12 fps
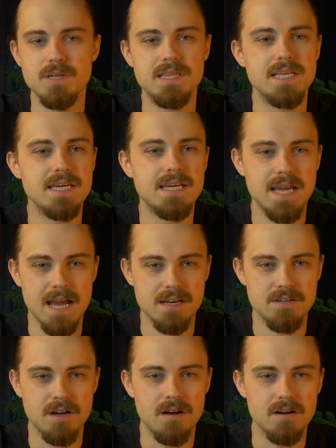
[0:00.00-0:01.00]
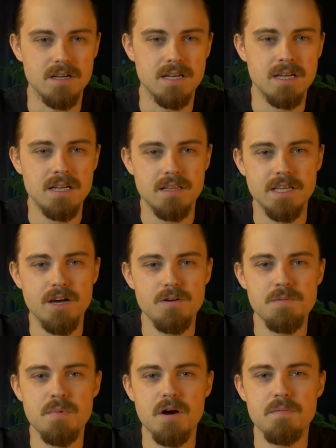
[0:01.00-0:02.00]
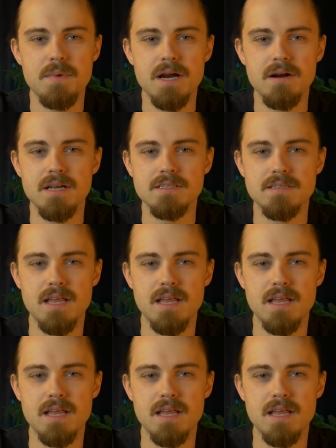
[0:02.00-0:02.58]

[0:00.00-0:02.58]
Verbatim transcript: with the Cat Dog. Leonin Barbarians